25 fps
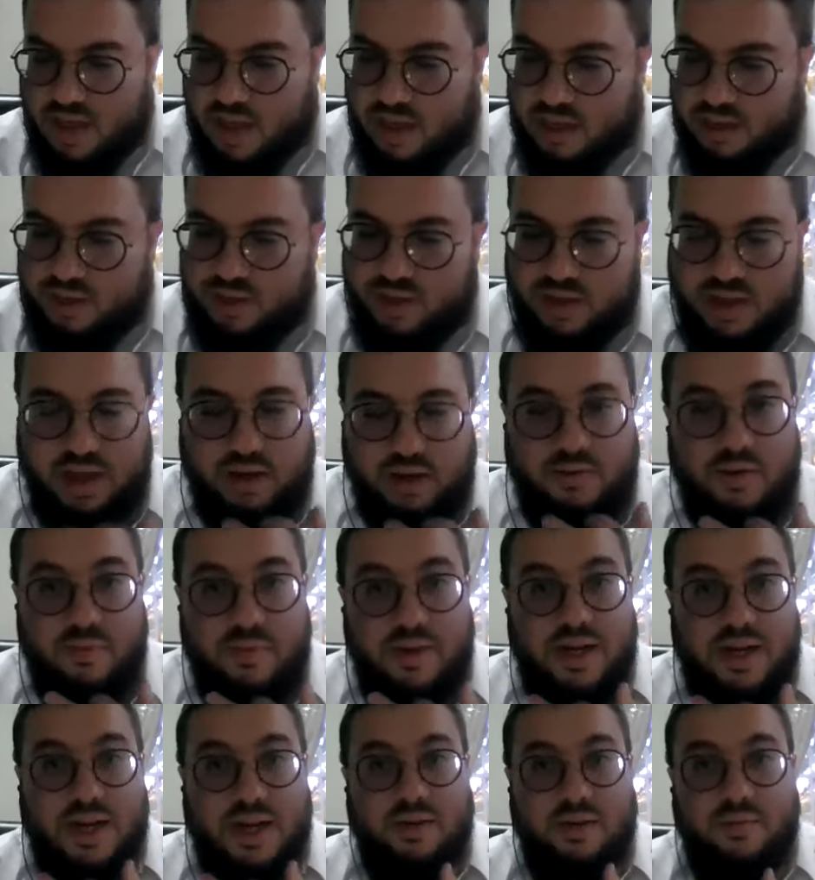So then Rabbi
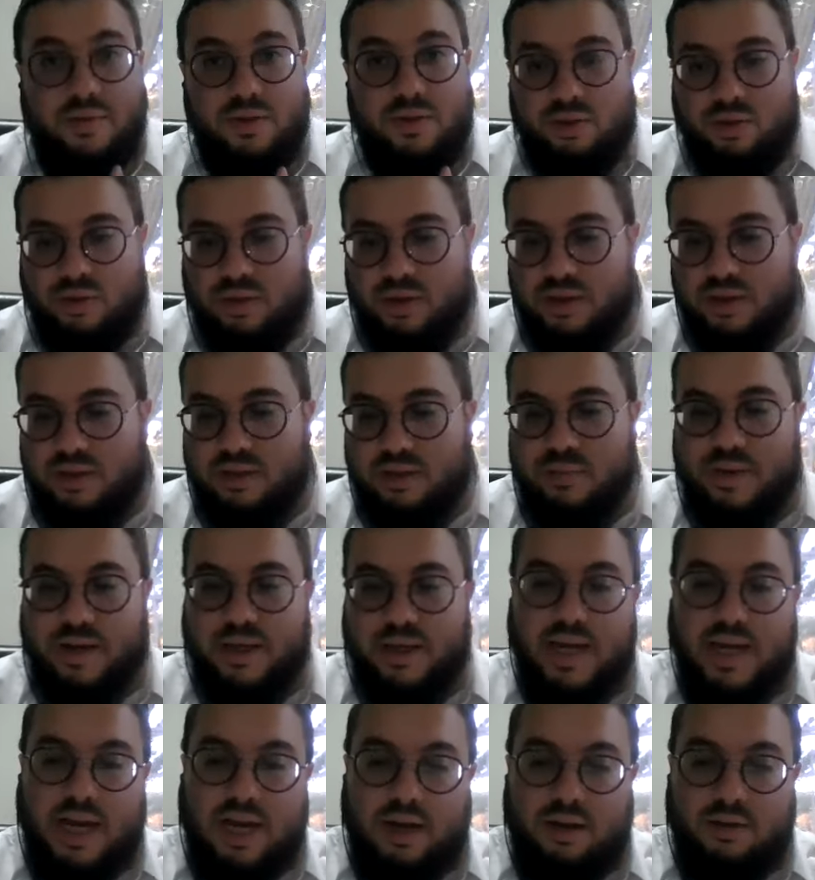Nachman told us about
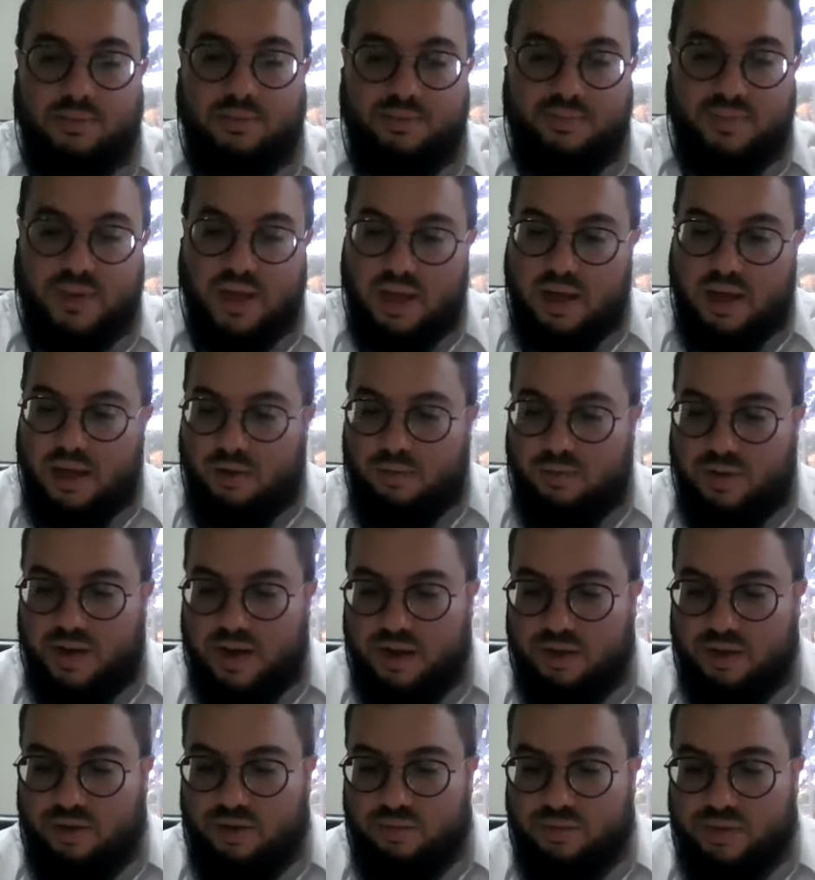how we
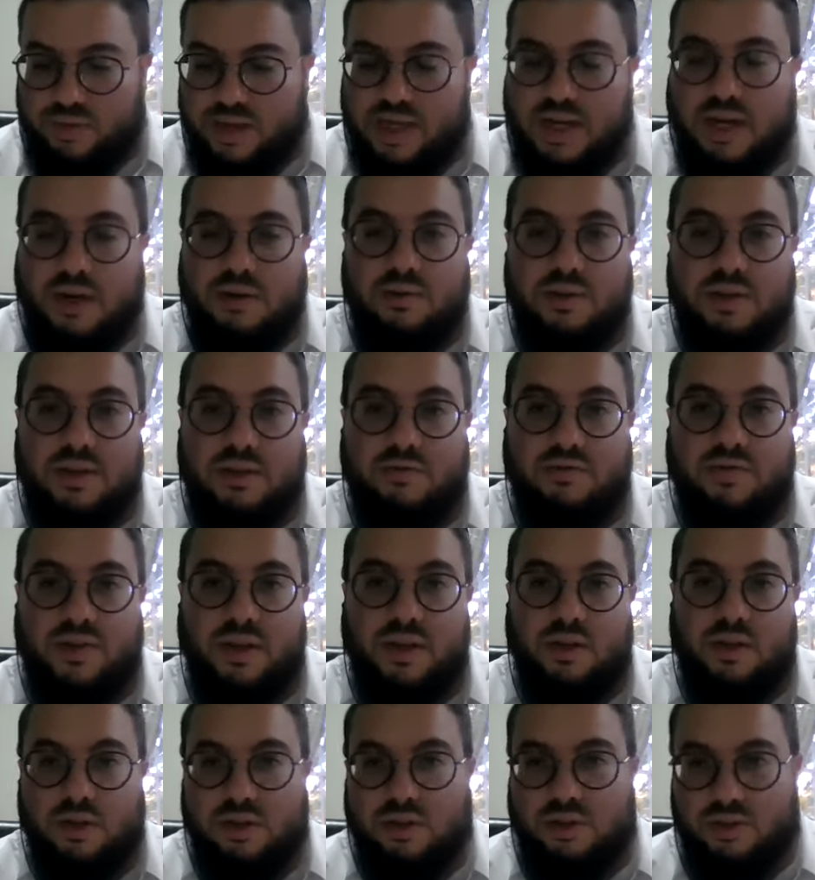need to bring our
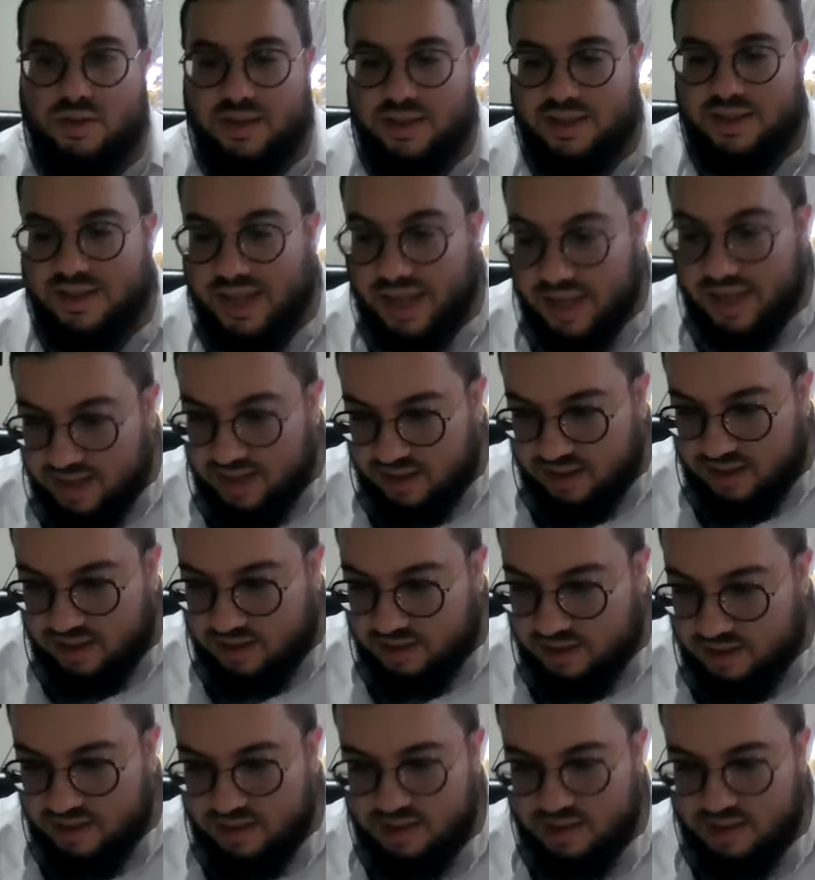tefillah to the tzaddik,